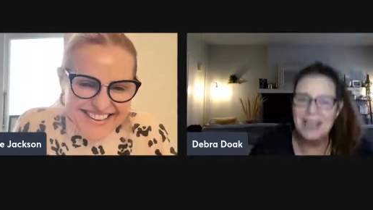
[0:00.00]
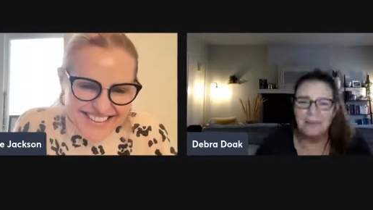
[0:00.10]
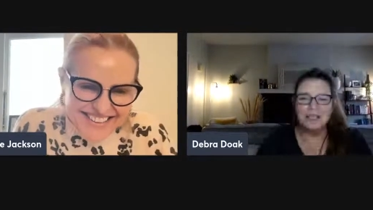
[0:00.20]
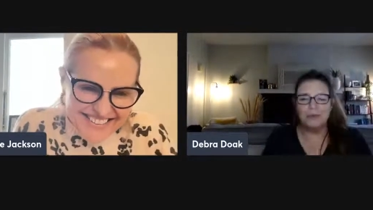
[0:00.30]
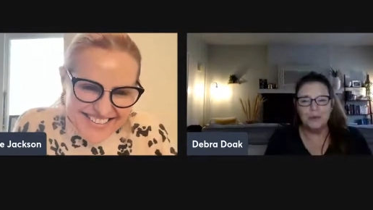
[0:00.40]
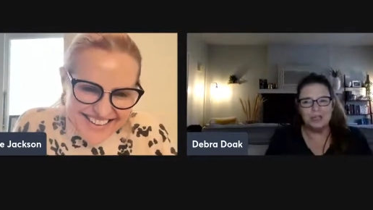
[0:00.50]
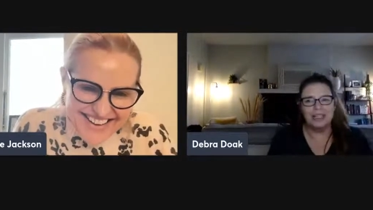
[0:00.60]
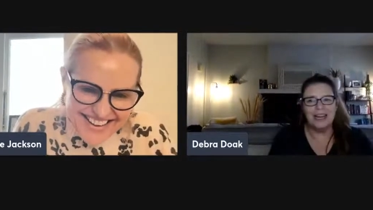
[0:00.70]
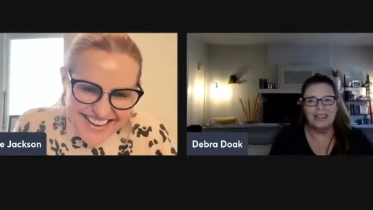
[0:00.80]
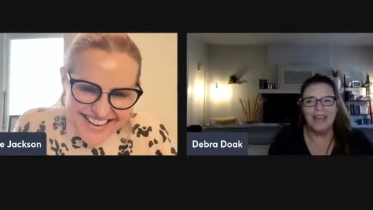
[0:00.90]
Speaker 1: that's how much
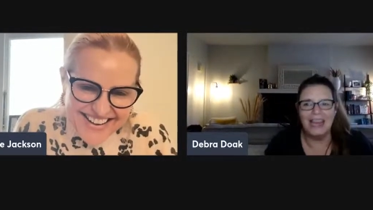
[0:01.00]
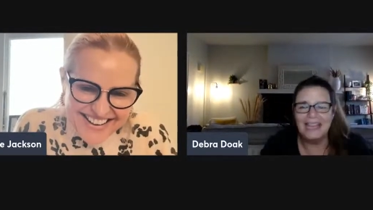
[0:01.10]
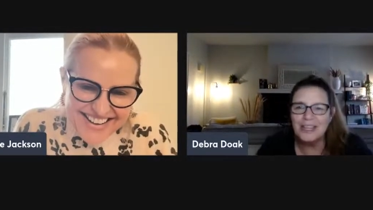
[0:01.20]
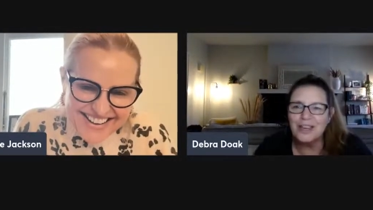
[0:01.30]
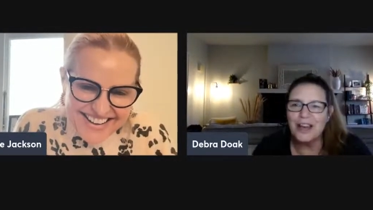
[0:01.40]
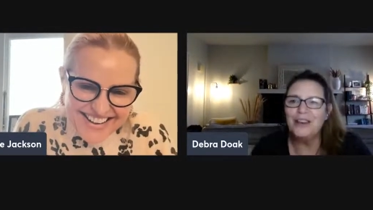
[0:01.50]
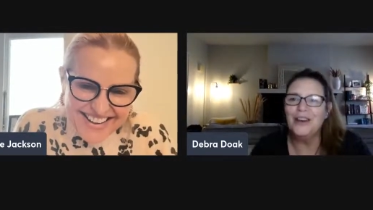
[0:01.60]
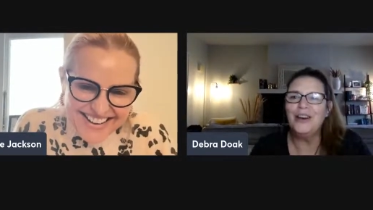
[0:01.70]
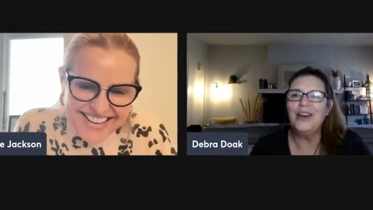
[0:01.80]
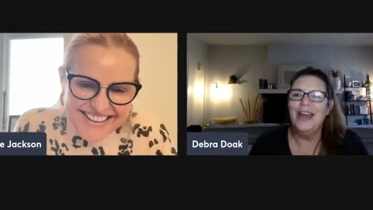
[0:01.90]
Bridget and I like each
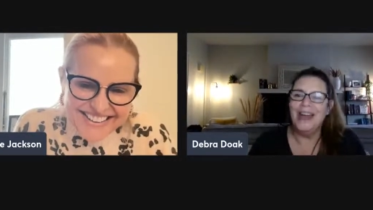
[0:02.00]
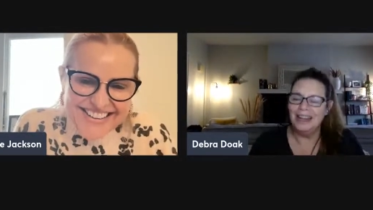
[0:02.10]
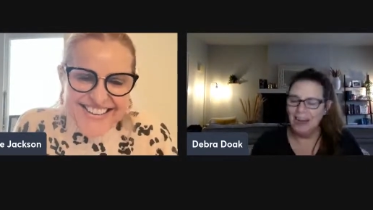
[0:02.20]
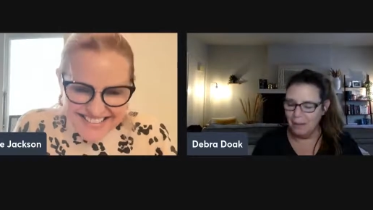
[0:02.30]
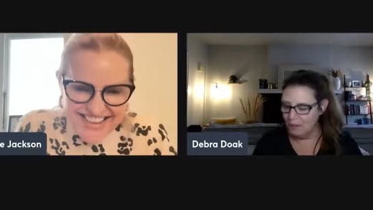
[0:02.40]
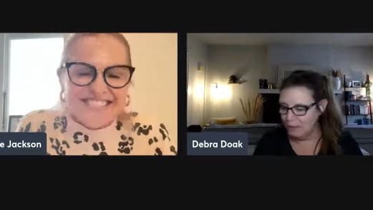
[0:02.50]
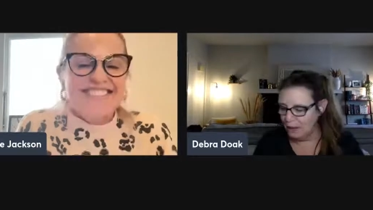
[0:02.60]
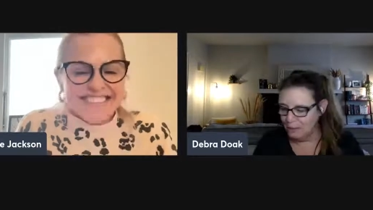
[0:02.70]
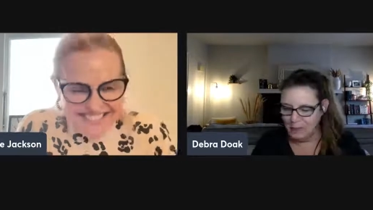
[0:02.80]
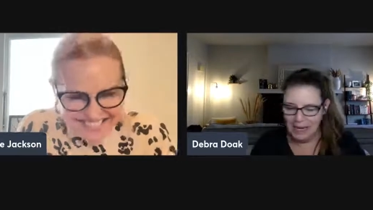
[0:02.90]
other and how much
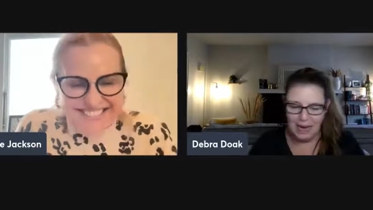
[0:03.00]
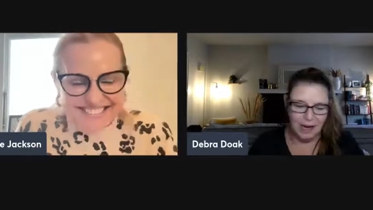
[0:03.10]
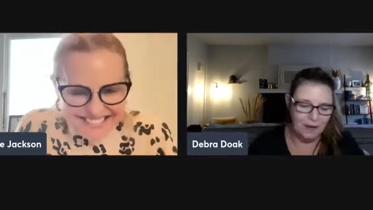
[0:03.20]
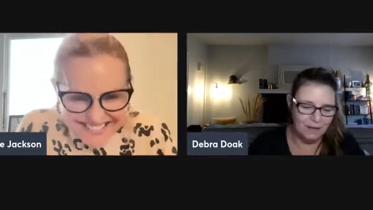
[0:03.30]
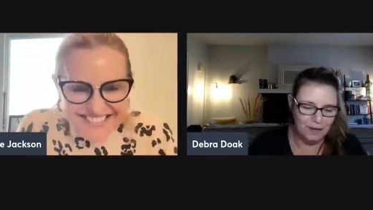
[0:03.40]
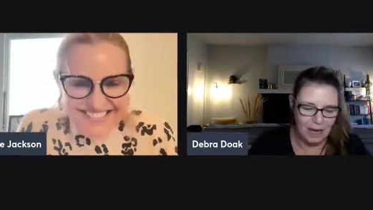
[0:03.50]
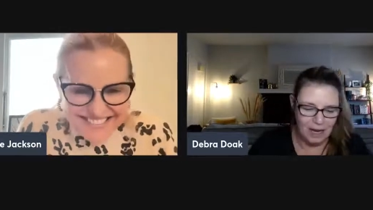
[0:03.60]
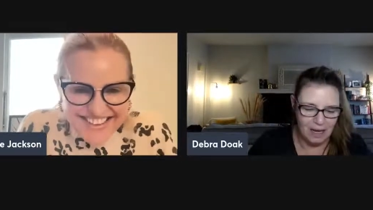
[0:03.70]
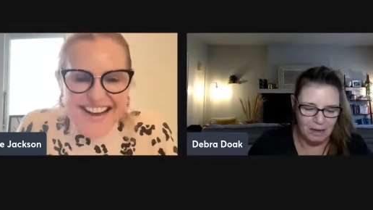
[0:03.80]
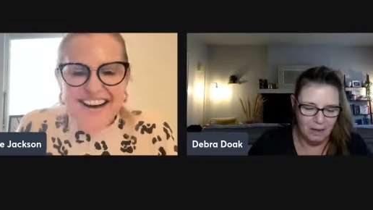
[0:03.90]
fun we have.
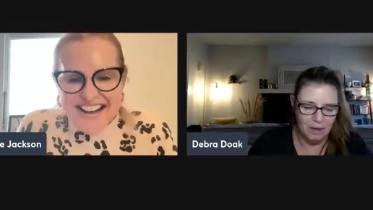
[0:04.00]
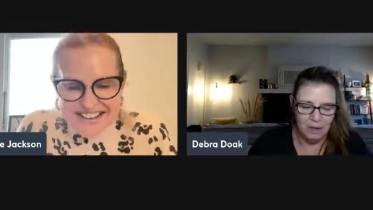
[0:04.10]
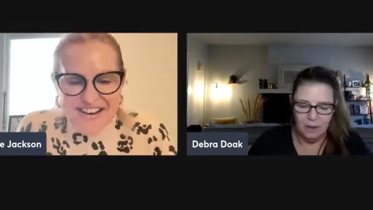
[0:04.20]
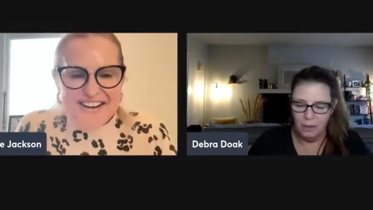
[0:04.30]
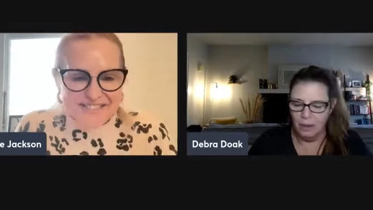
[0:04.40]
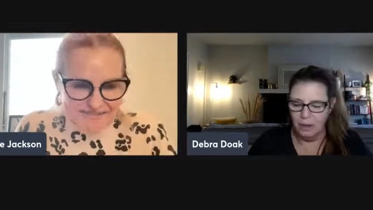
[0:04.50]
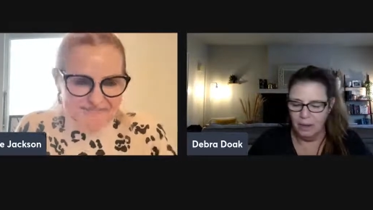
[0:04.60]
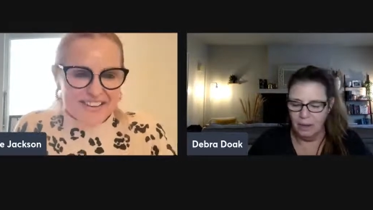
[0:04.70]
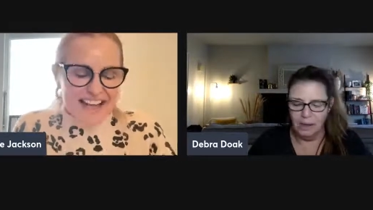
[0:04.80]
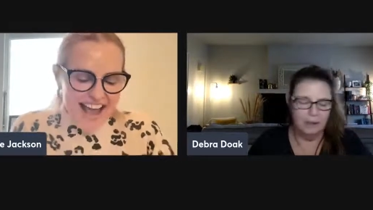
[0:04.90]
And, know.
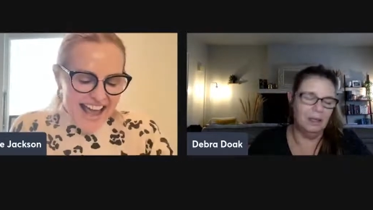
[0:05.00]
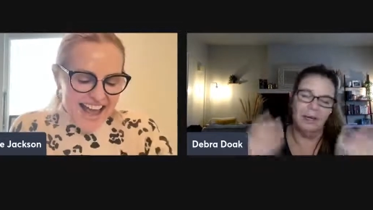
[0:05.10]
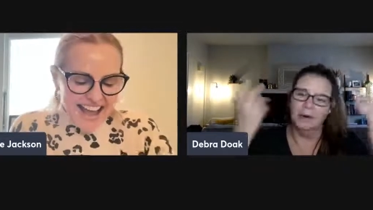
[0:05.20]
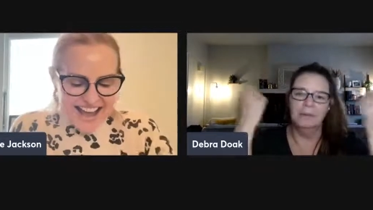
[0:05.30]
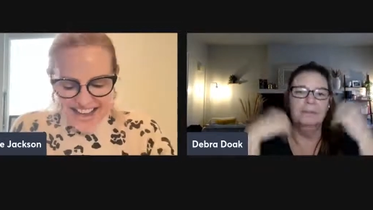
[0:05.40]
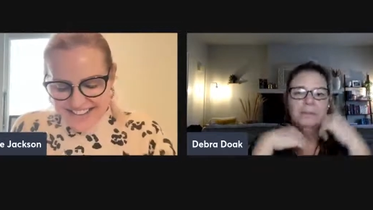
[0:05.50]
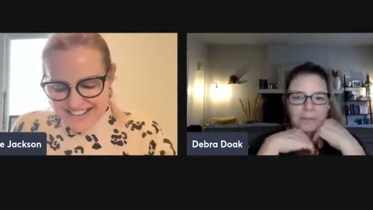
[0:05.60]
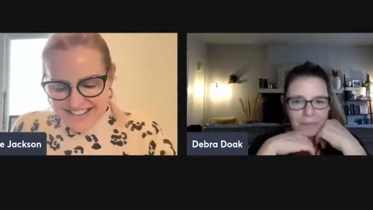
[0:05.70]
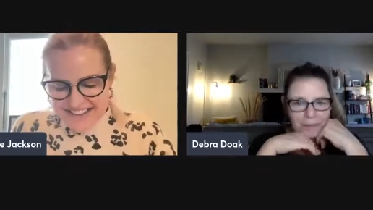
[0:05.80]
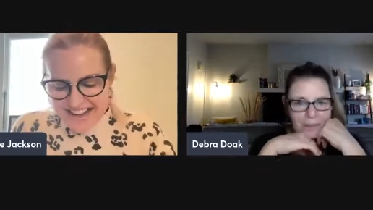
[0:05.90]
you know. And,
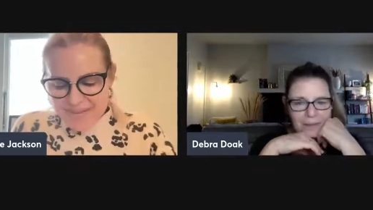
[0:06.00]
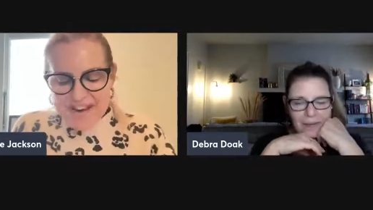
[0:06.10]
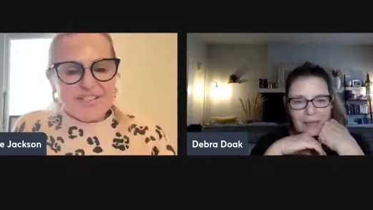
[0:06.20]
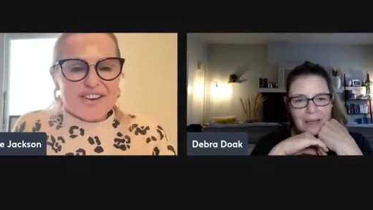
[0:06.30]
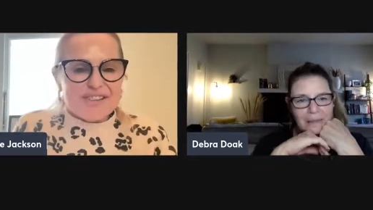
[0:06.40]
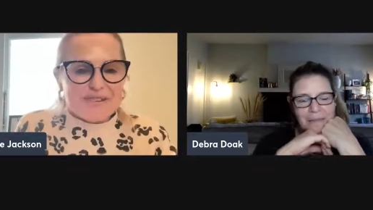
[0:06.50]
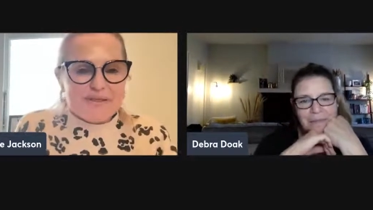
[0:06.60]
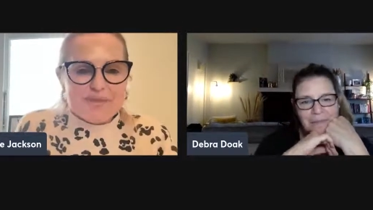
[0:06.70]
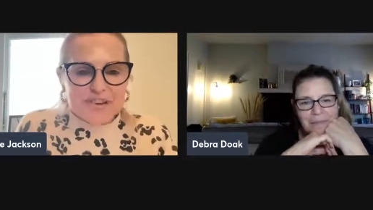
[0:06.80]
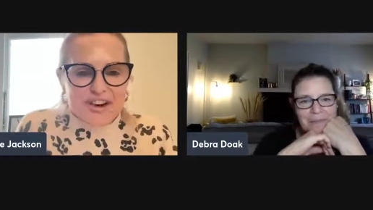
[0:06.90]
Speaker 2: and we've got to do it
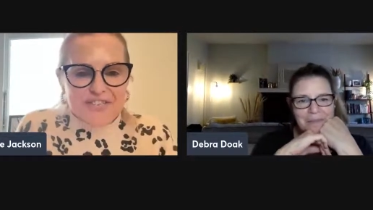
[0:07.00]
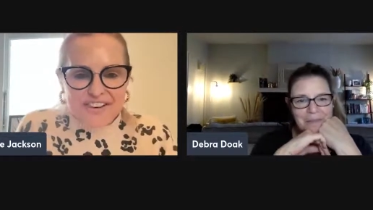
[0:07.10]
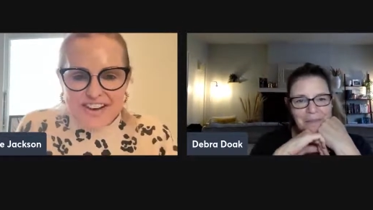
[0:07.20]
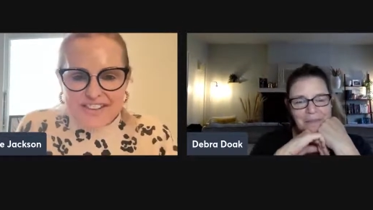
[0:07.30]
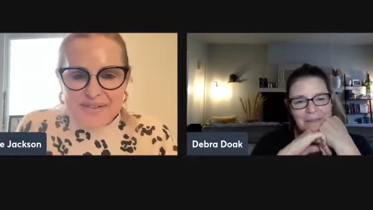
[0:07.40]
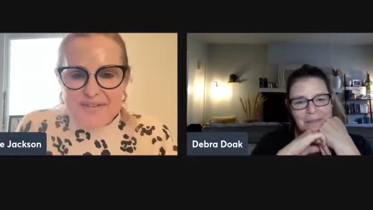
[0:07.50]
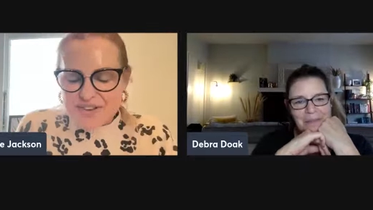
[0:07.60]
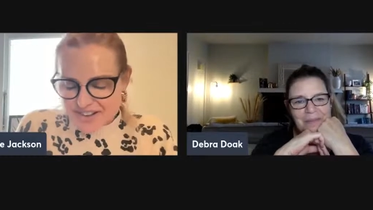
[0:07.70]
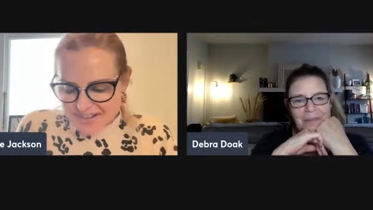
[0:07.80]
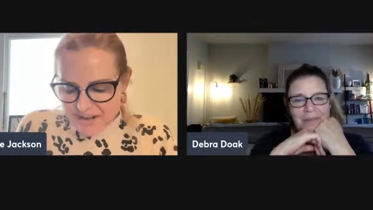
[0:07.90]
more often, I think. We've
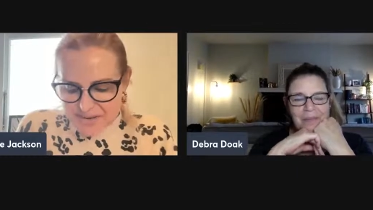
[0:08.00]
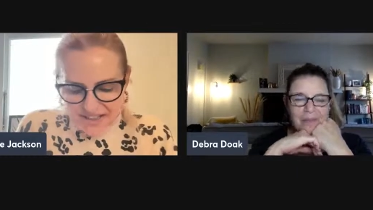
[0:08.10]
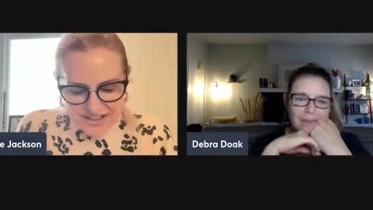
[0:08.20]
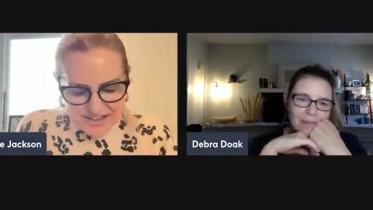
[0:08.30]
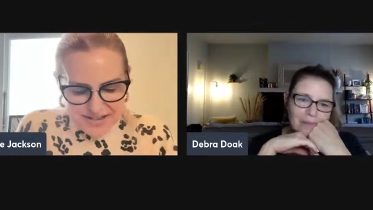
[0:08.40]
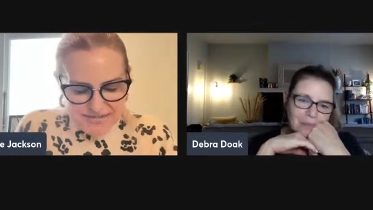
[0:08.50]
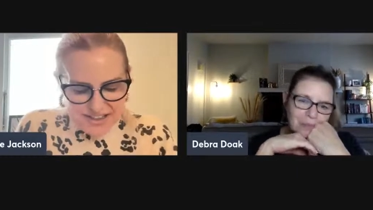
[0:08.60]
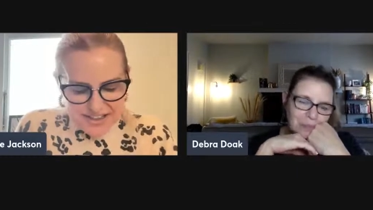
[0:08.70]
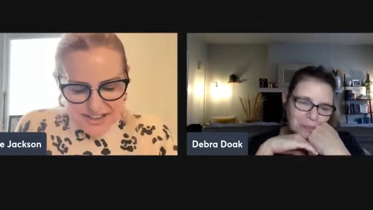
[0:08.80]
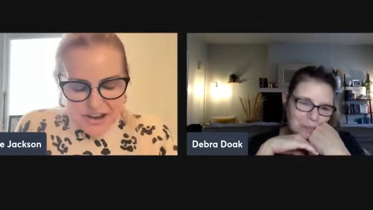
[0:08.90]
got so much to
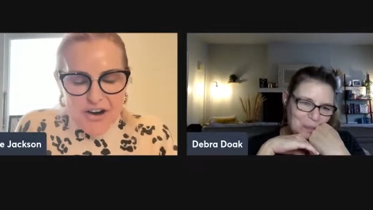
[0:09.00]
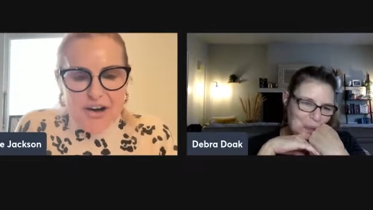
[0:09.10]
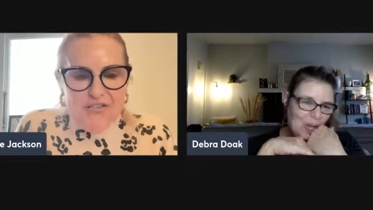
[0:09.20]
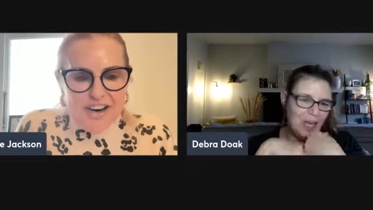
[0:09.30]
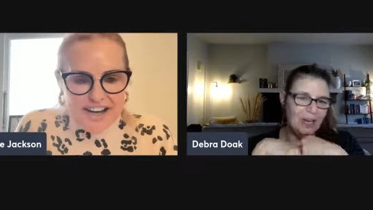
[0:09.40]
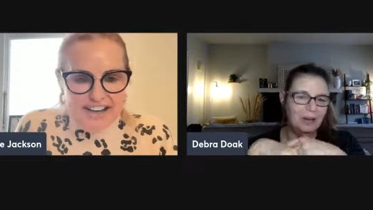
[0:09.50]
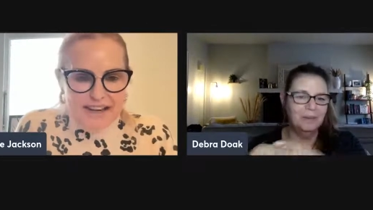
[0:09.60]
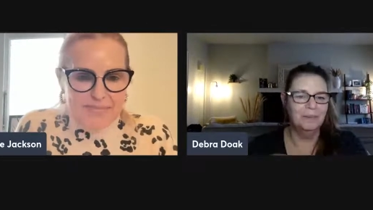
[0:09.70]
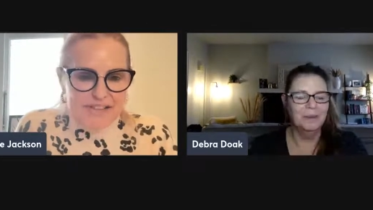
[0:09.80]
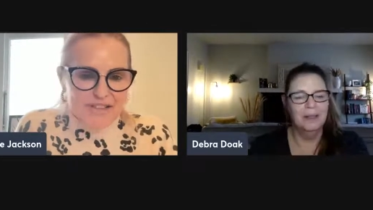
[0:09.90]
offer
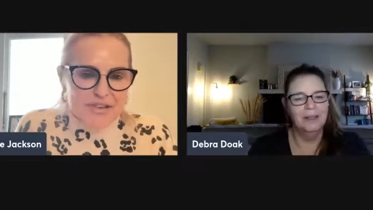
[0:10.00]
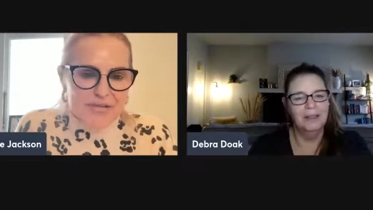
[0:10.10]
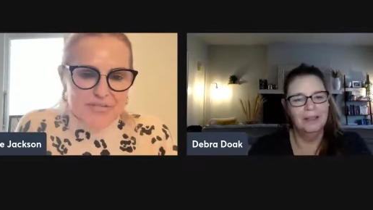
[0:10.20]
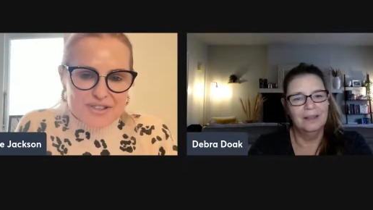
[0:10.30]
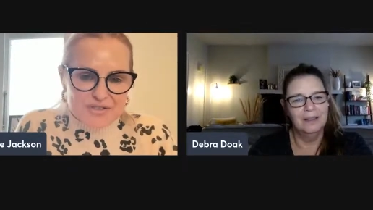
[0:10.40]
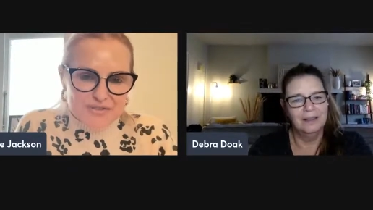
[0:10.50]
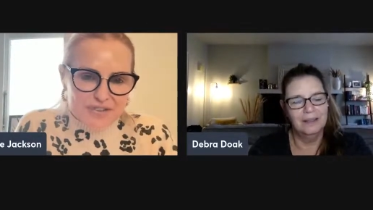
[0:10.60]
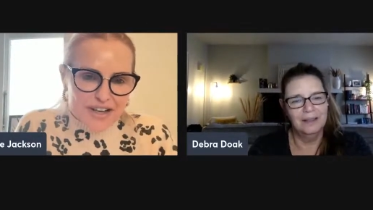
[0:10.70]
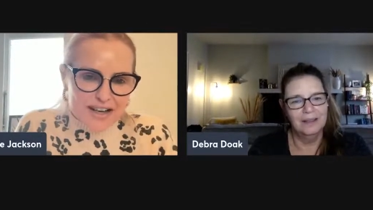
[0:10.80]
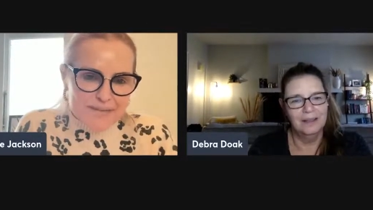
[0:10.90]
um, in terms of
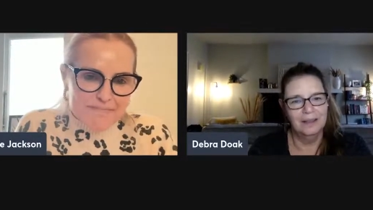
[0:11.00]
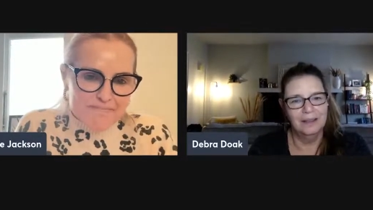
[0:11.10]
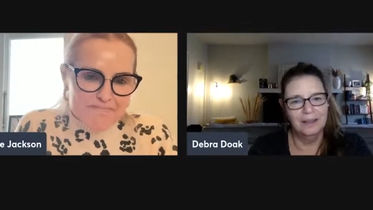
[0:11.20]
um,